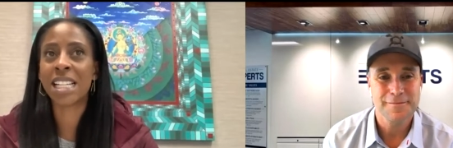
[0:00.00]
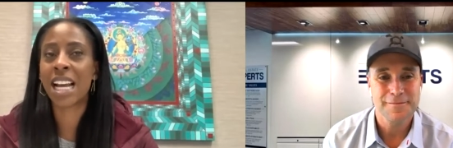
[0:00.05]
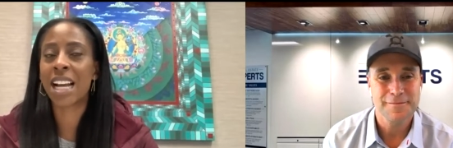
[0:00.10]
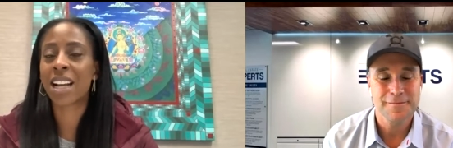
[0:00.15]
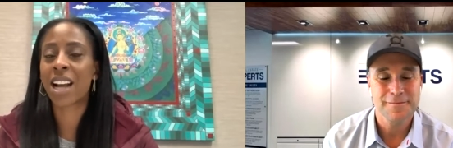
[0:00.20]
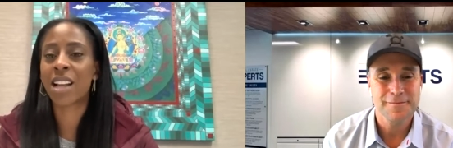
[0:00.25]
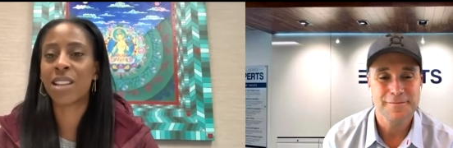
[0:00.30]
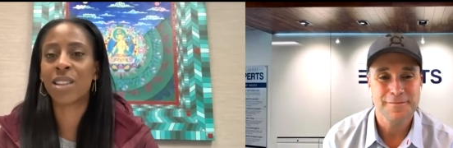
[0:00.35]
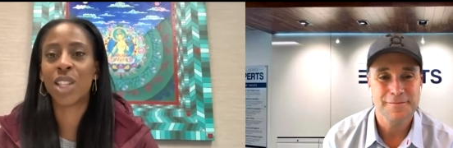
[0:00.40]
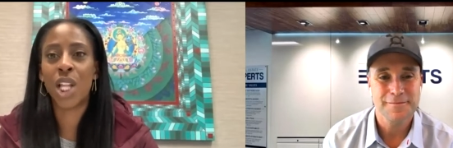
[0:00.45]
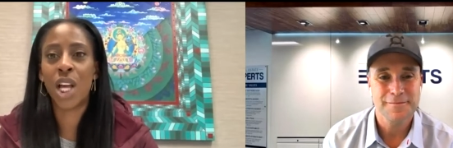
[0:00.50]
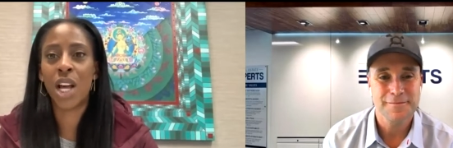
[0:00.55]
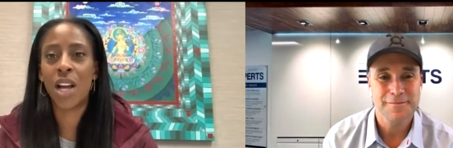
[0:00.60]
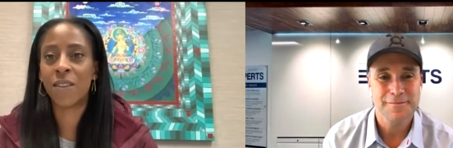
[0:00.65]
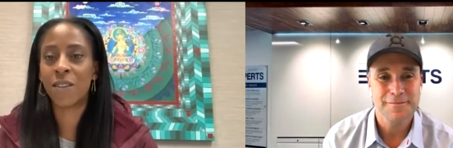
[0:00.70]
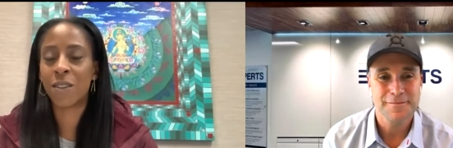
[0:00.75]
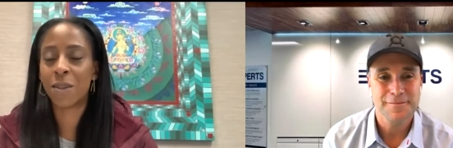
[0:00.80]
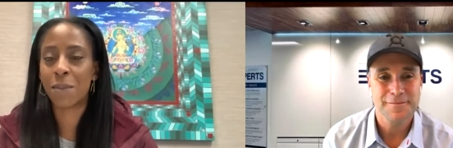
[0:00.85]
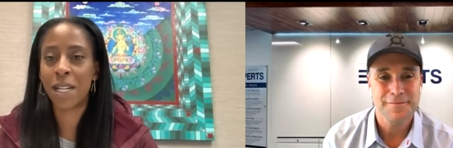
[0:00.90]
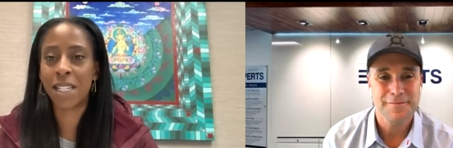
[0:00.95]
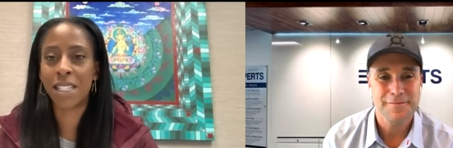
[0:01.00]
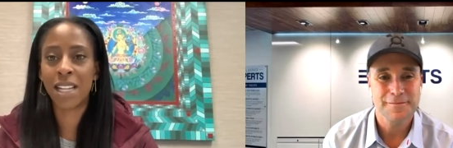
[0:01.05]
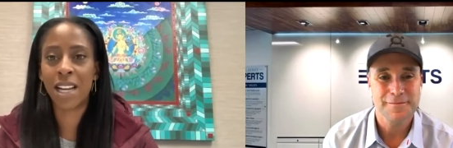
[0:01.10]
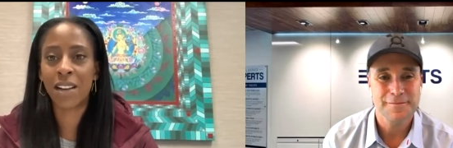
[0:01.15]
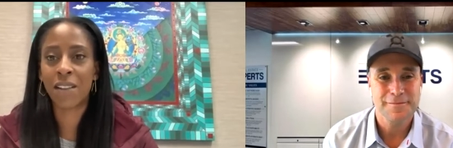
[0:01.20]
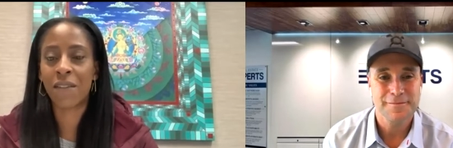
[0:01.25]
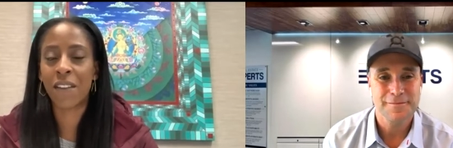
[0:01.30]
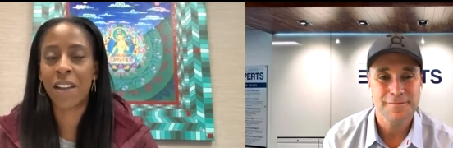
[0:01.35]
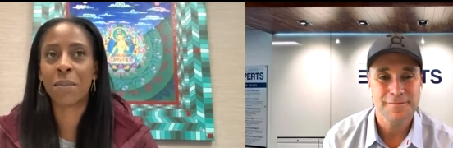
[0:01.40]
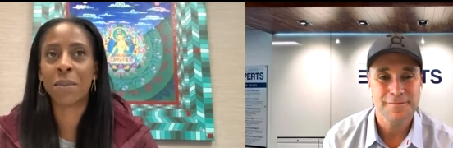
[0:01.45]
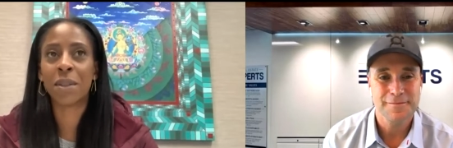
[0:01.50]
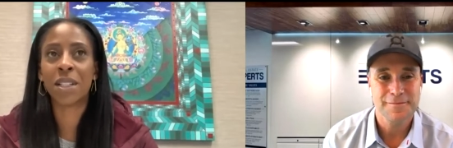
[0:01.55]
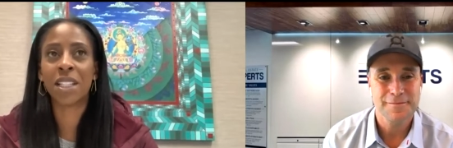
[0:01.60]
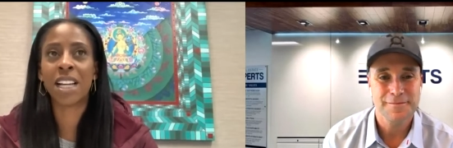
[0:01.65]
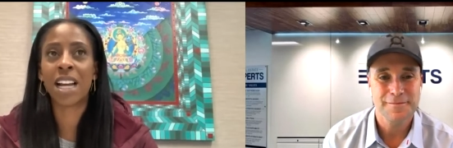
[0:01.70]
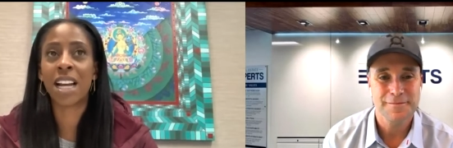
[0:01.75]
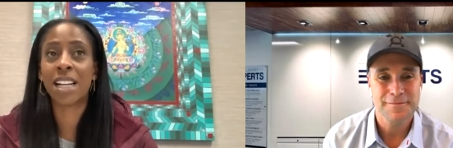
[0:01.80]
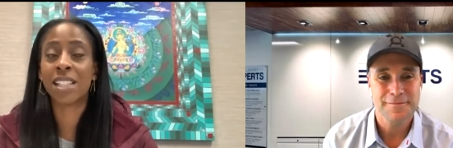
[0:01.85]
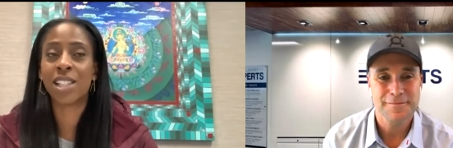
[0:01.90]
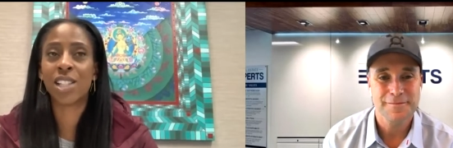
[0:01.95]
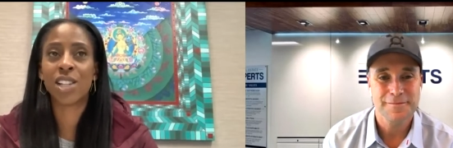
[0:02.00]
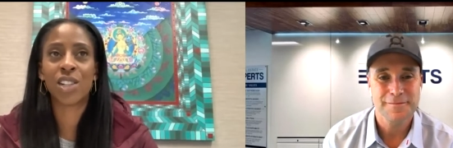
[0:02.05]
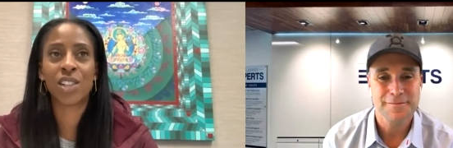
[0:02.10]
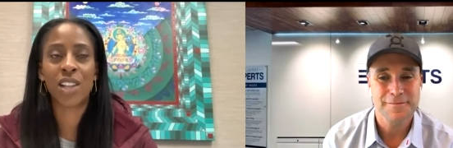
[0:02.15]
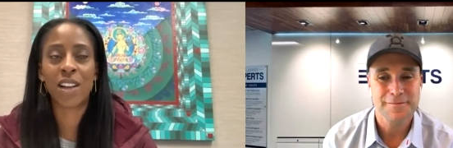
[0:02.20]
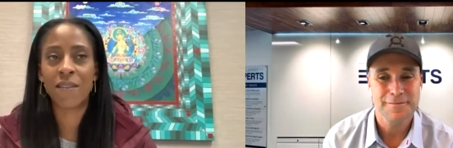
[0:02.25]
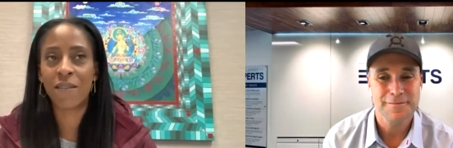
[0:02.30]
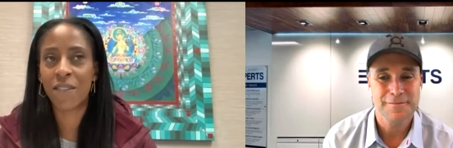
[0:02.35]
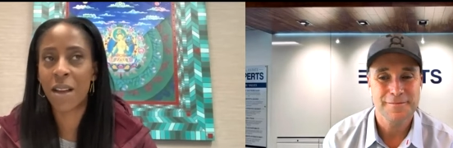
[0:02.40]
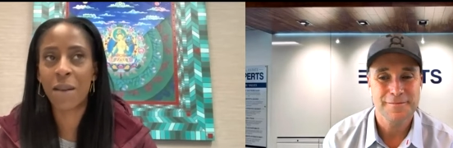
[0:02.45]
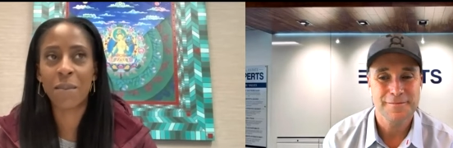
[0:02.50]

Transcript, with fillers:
Speaker 1: I loved my tech family. I still love them.